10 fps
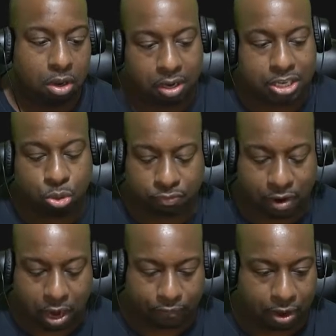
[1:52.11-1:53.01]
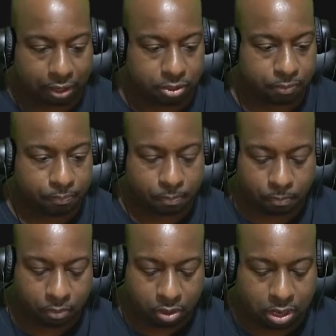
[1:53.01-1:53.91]
Let's use Firefox.
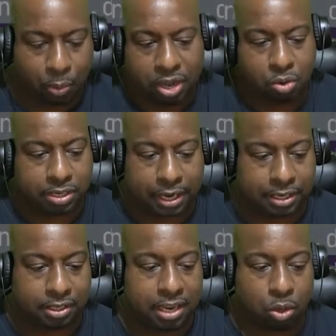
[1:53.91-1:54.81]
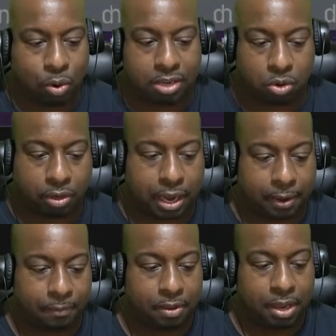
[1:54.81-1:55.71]
No, we can use Edge. Either way is okay.
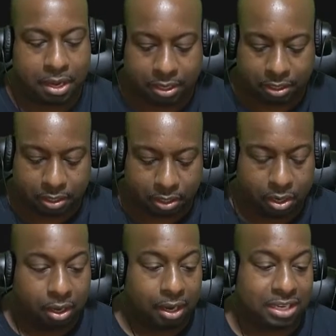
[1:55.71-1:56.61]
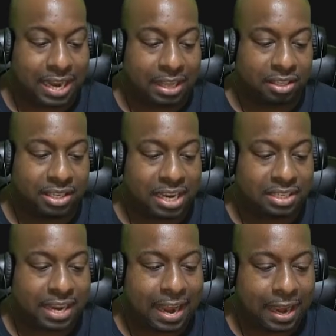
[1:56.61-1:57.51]
Let's add the test
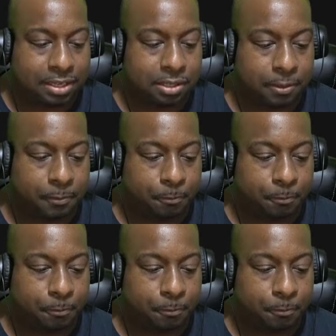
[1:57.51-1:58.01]
tags.